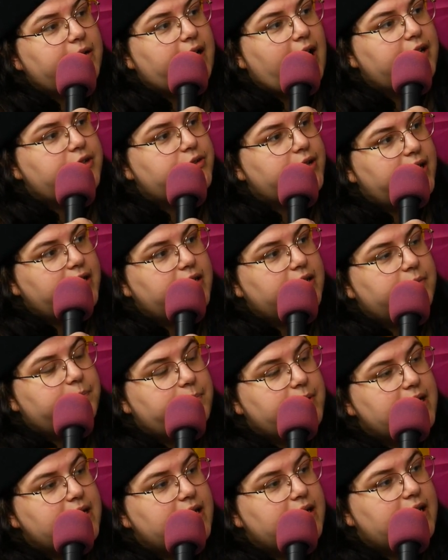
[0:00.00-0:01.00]
to I tried to
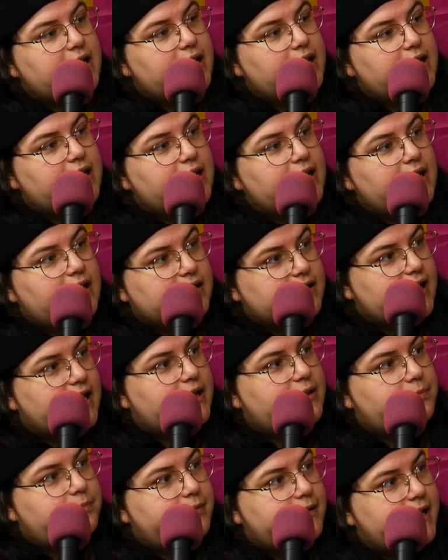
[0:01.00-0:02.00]
be an idiot and like